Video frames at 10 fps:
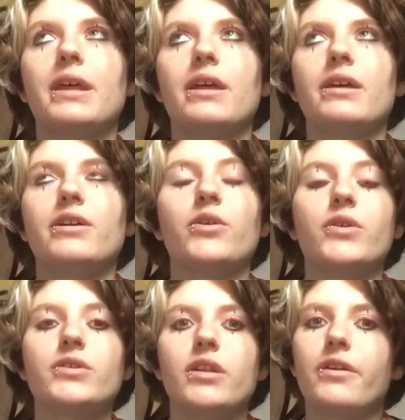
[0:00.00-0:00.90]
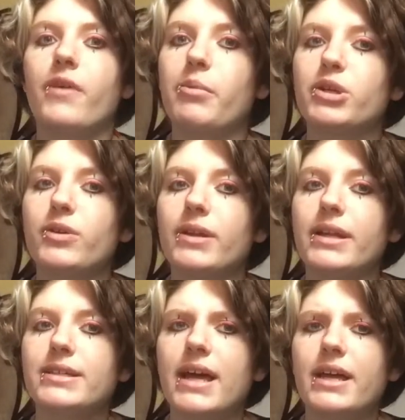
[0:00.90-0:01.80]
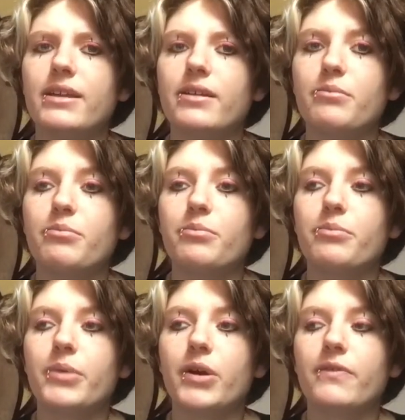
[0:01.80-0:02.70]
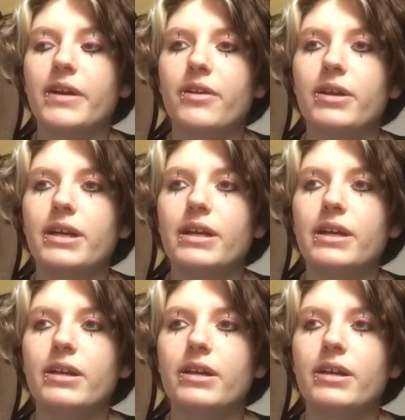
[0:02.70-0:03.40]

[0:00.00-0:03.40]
You know, there's a lot of opportunities that are very